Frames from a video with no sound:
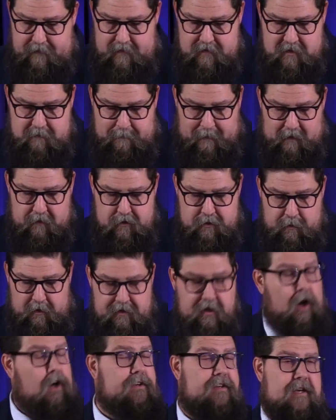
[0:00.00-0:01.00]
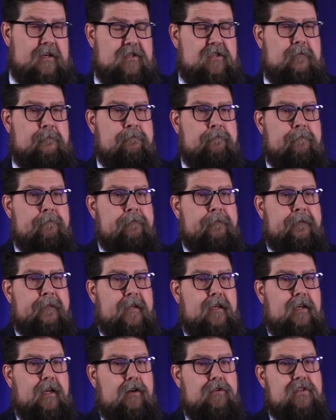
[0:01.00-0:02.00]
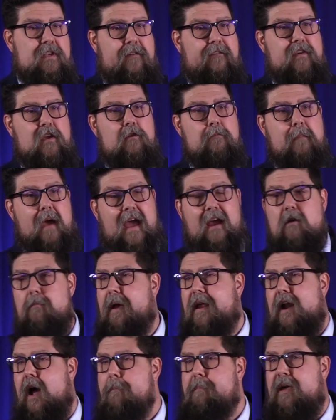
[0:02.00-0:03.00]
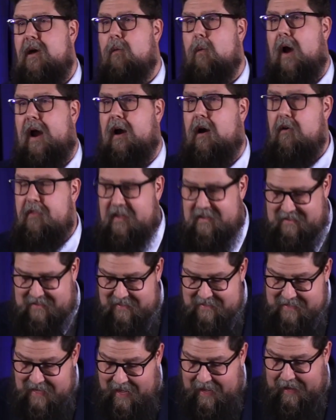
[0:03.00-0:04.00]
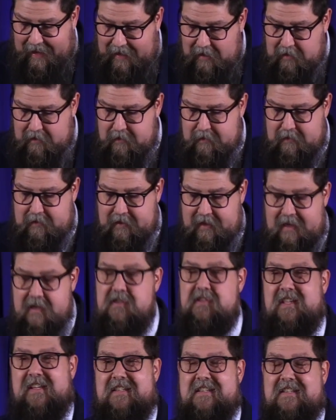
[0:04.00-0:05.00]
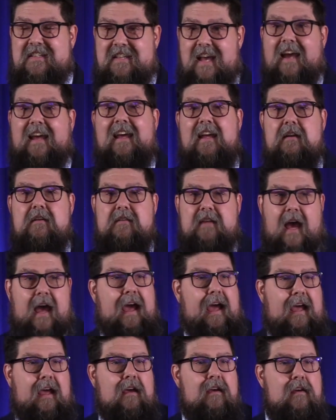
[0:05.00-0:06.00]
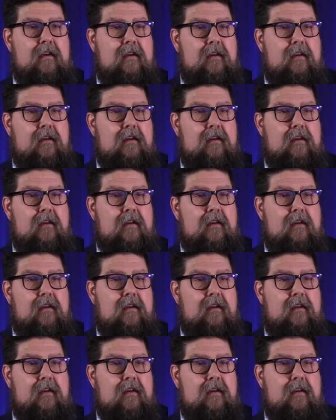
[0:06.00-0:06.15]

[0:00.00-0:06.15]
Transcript: spiritual darkness. Some of you may or may not be aware that today is the second day